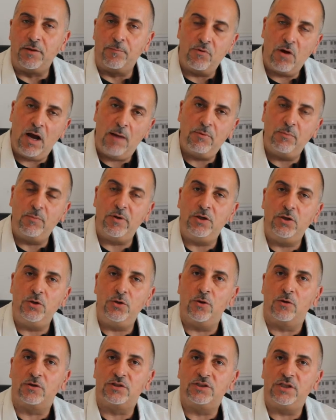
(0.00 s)
the problem with
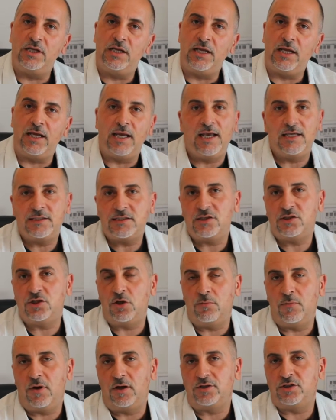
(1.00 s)
New York City isn't
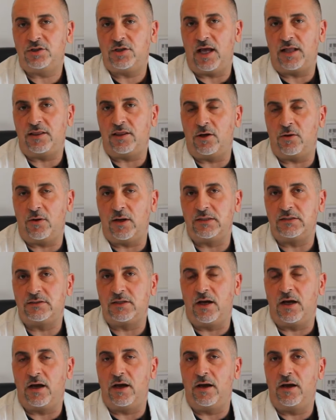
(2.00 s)
so much that there
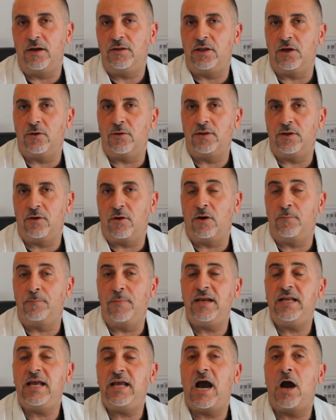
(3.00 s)
are
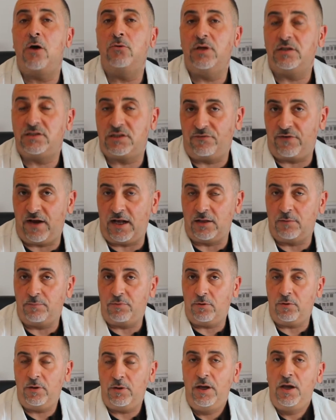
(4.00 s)
many outlets
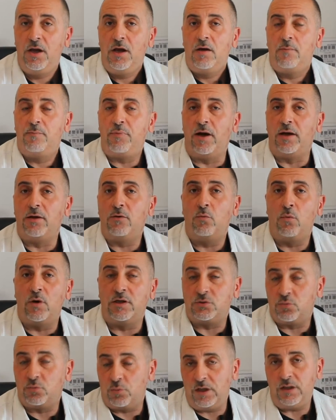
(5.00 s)
available, but
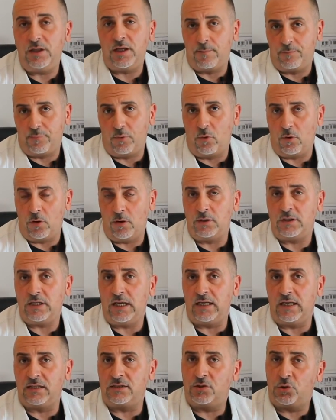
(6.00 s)
what's really important
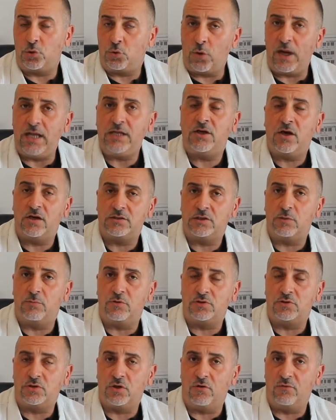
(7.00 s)
is great
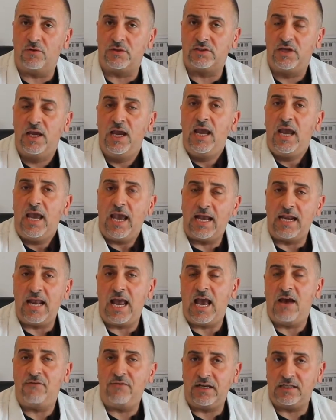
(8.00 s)
customer service and
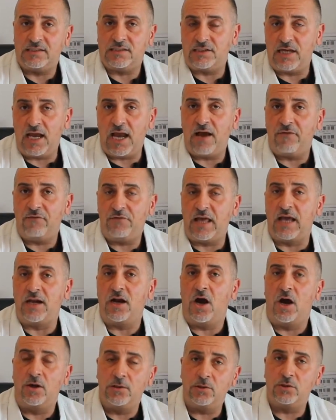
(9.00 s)
having a staff
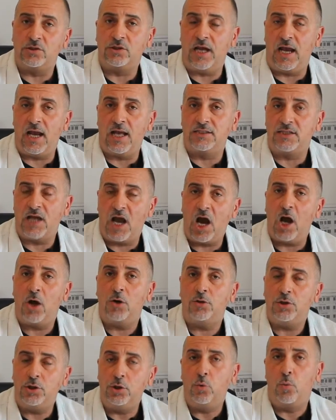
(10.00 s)
that understands
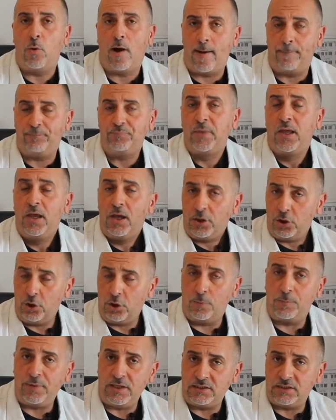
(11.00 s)
how you want
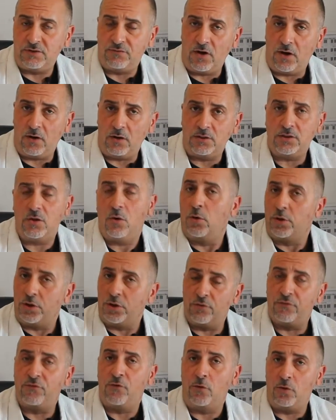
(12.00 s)
your piece of art or
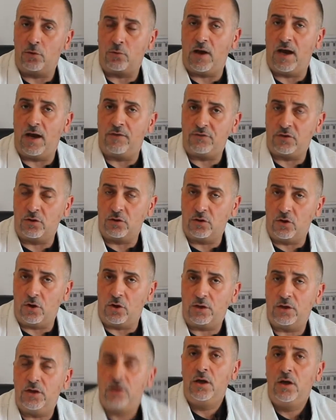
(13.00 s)
your photograph to
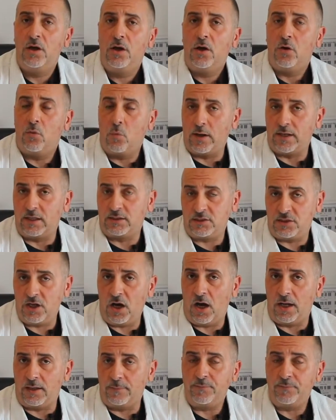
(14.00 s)
look when it's
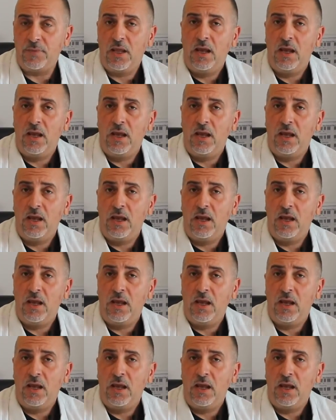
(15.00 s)
done.